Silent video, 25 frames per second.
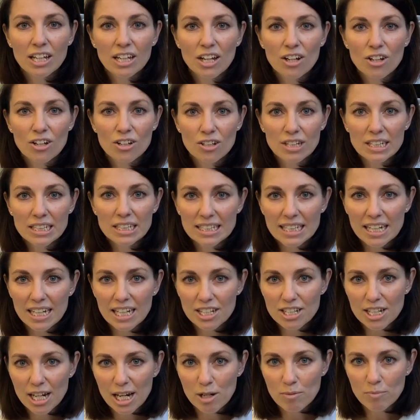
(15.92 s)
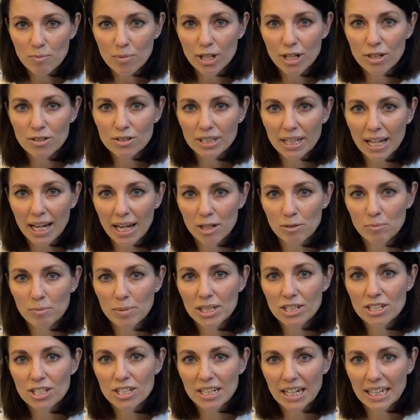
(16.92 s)
early stage embryos can be
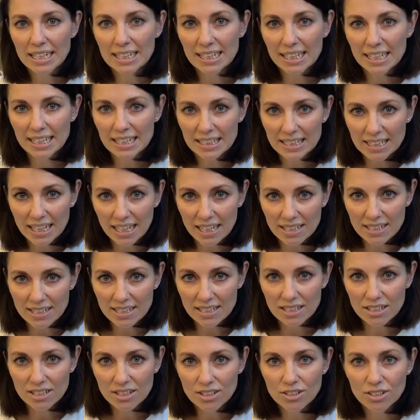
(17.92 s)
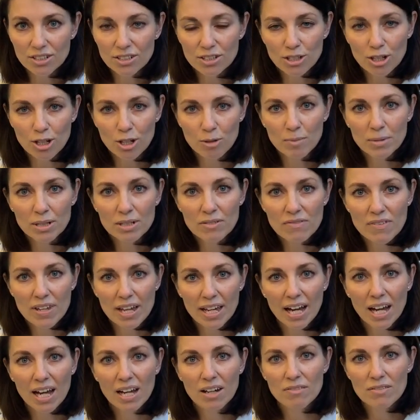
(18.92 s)
genetically tested to determine if they
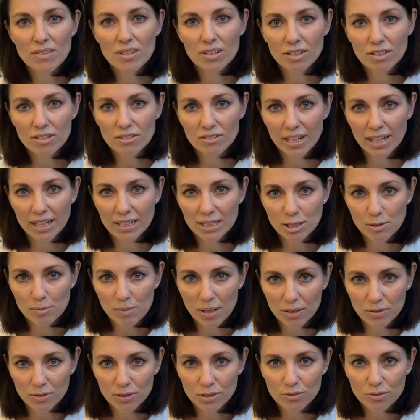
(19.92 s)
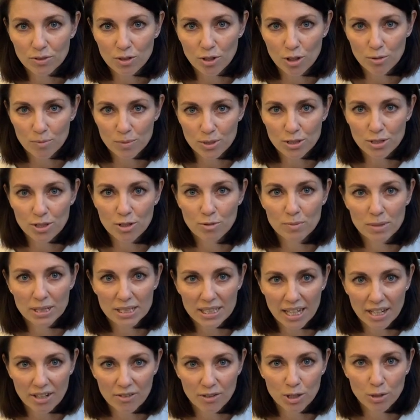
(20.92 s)
have the correct amount of chromosome
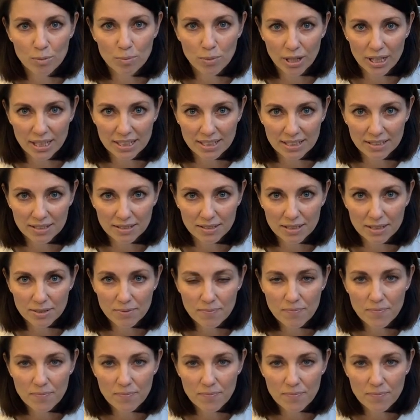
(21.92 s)
material present.